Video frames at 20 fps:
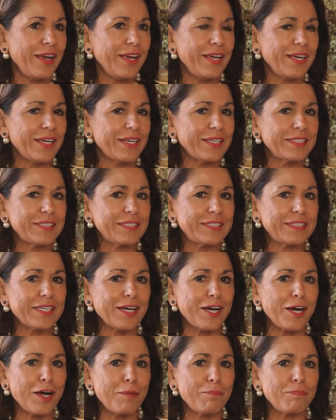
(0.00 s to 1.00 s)
is
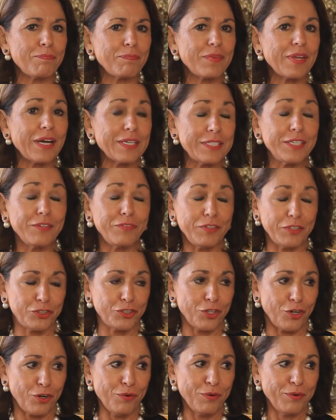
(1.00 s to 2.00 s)
a TV
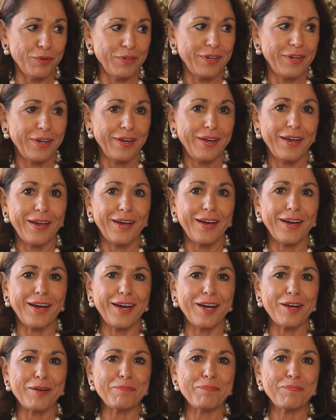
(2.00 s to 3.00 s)
show.
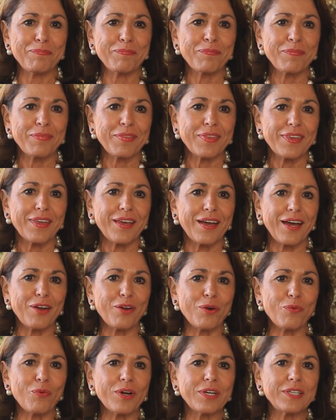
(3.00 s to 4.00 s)
I
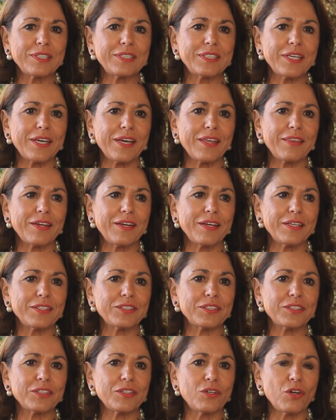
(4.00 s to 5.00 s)
don't want to say that
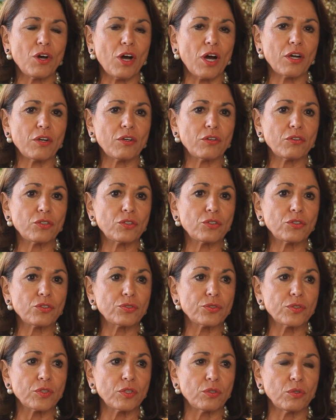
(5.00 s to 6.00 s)
it's not
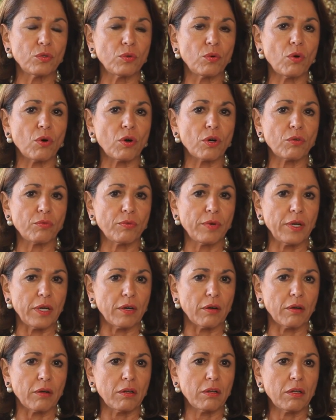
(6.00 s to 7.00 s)
true or
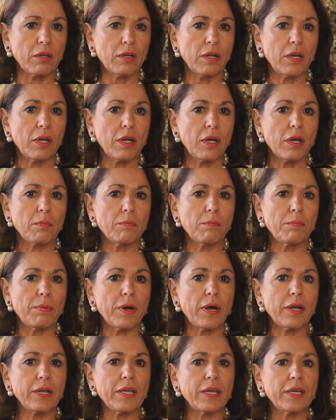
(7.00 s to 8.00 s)
real,
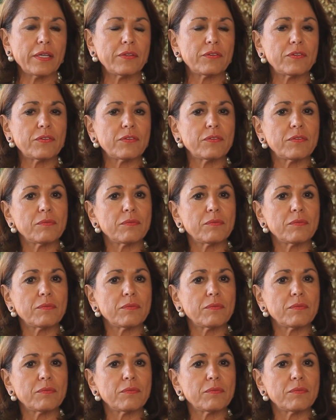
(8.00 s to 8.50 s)
but it's